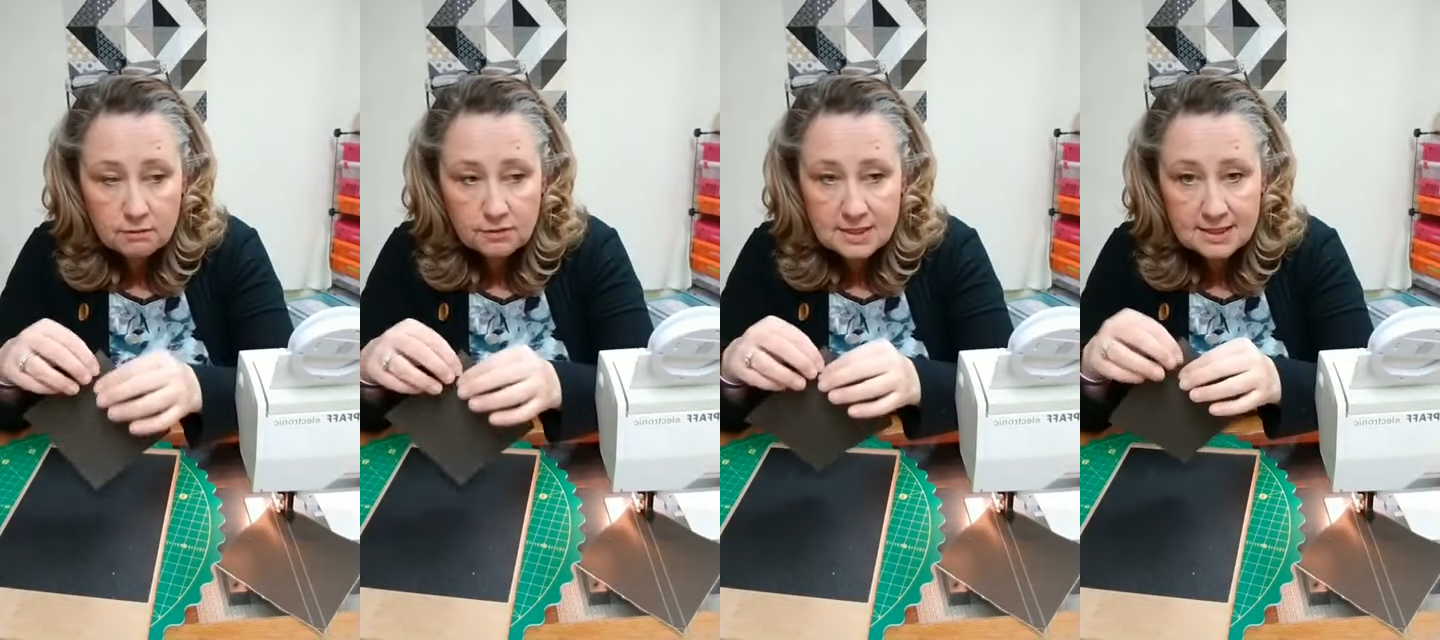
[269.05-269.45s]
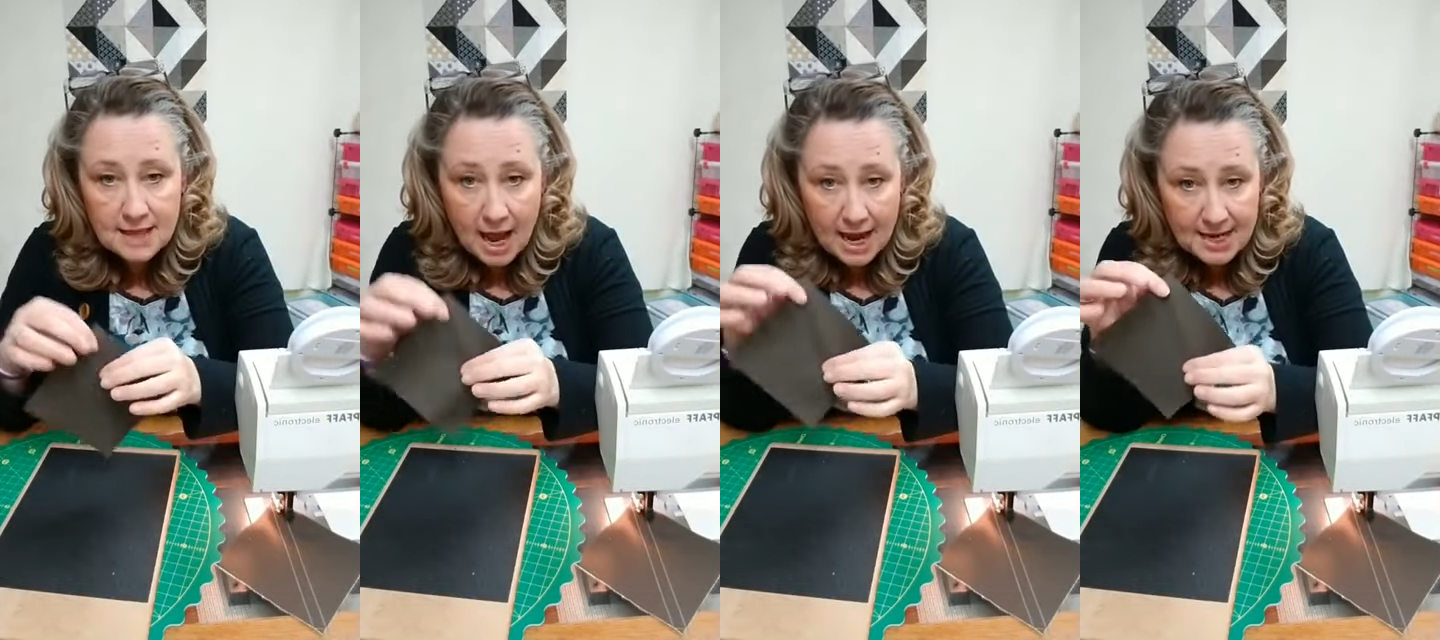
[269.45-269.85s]

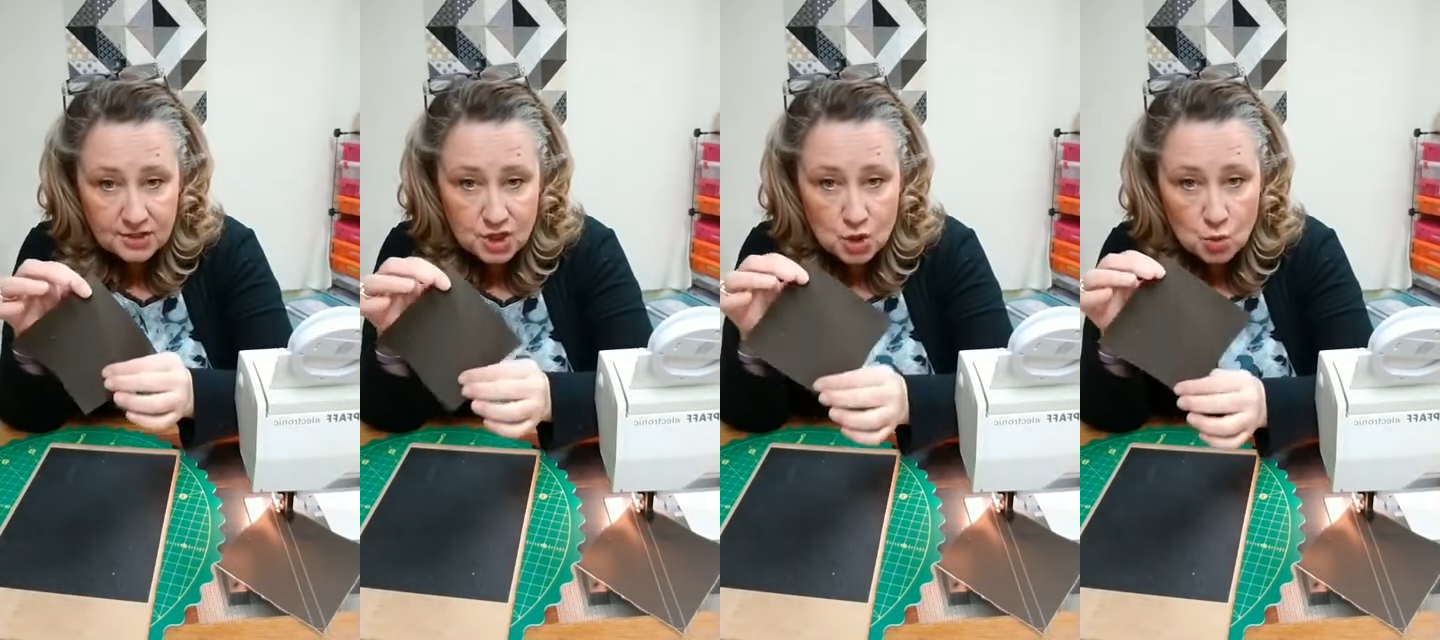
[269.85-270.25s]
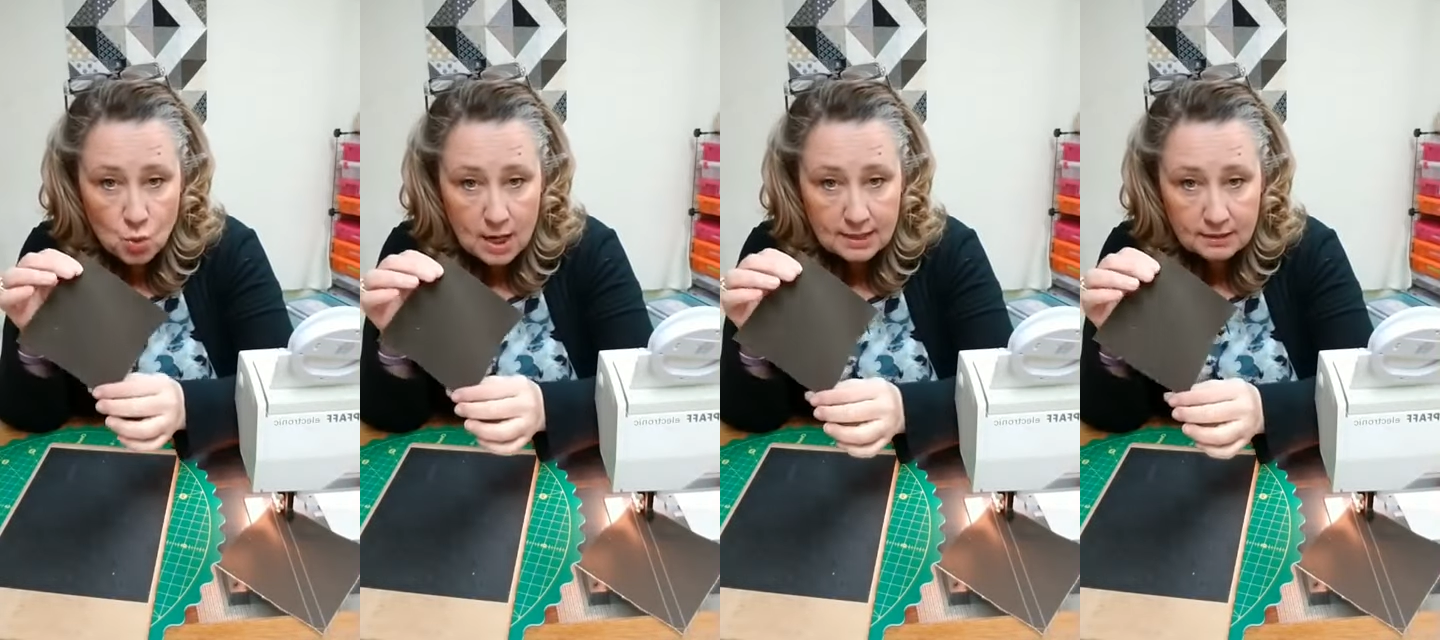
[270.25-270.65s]
size you
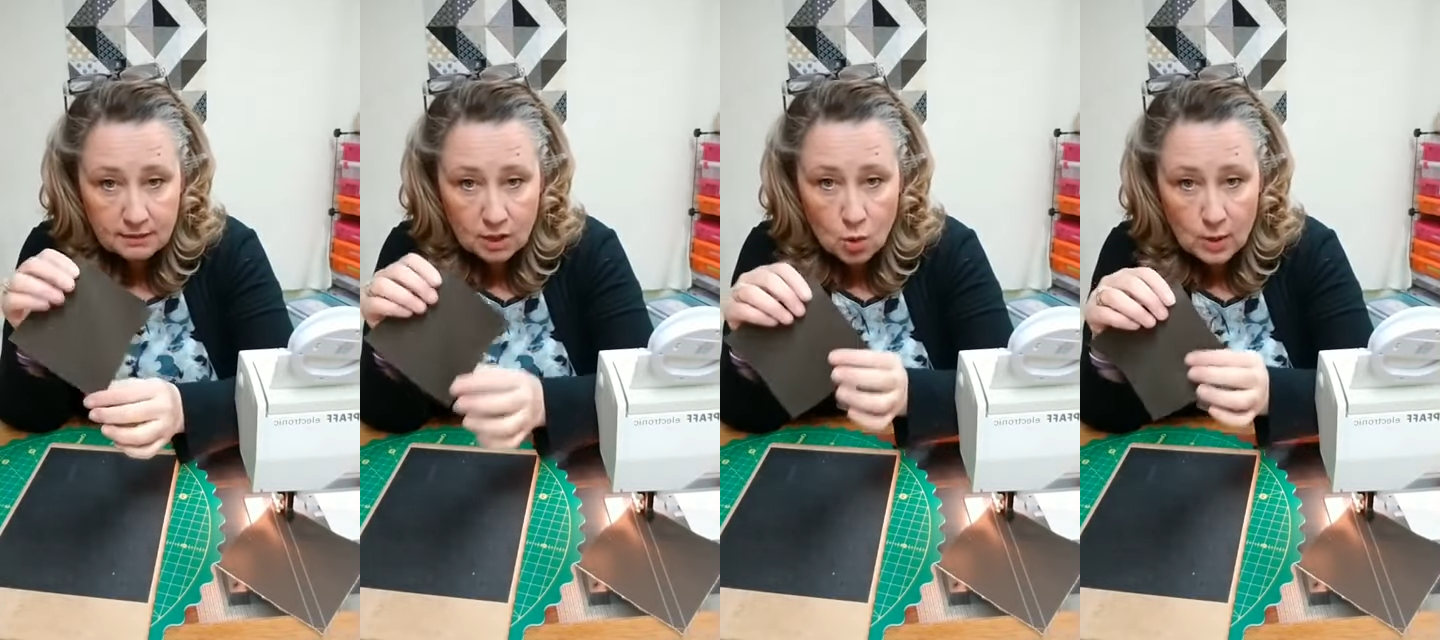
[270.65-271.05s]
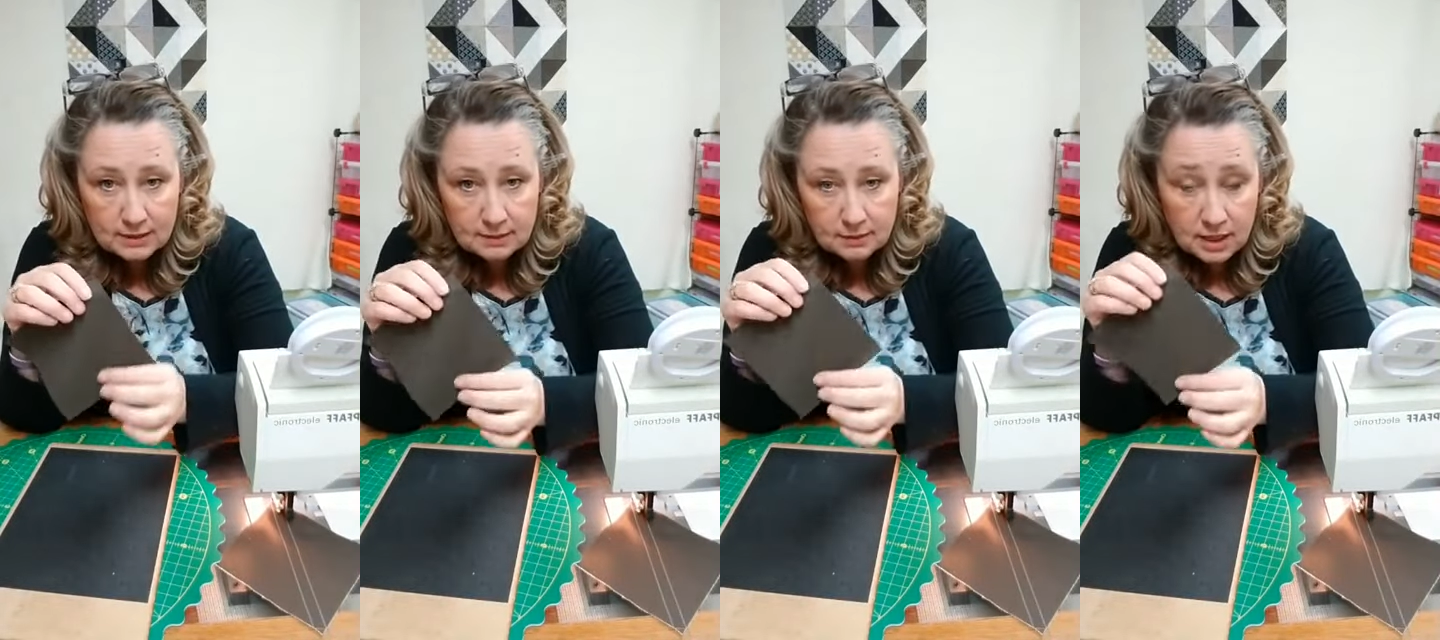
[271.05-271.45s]
want
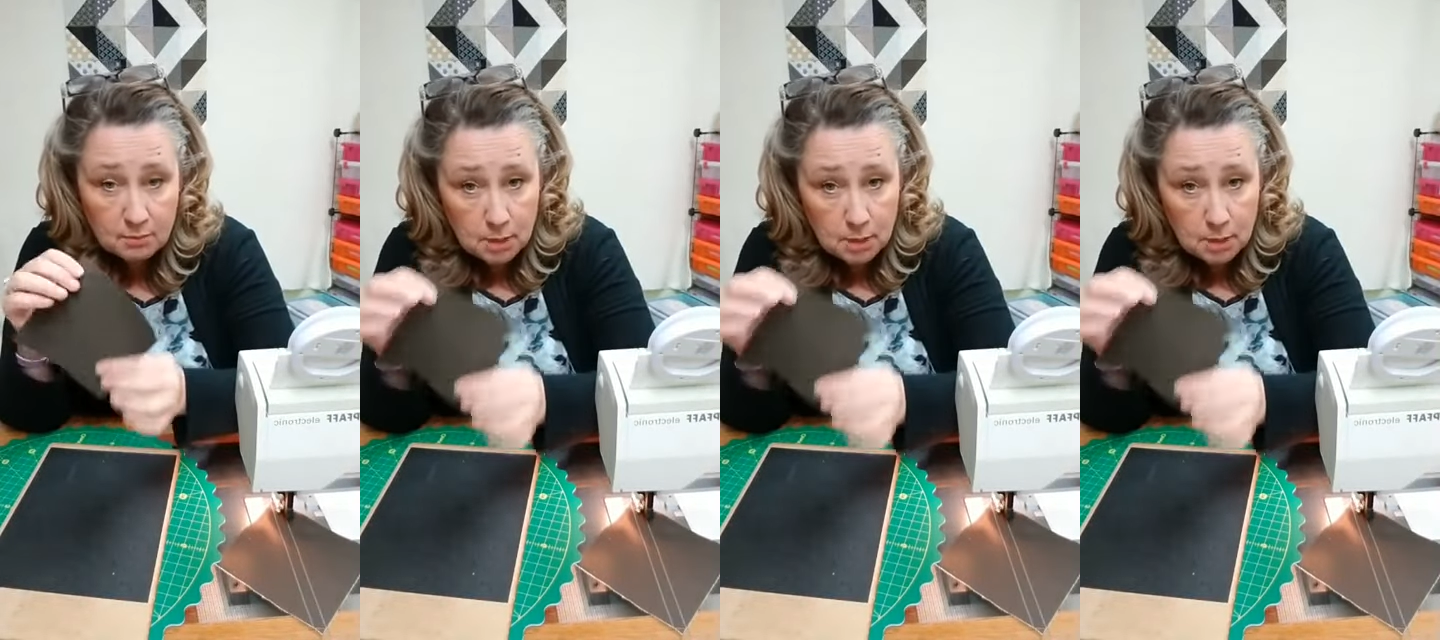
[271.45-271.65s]
the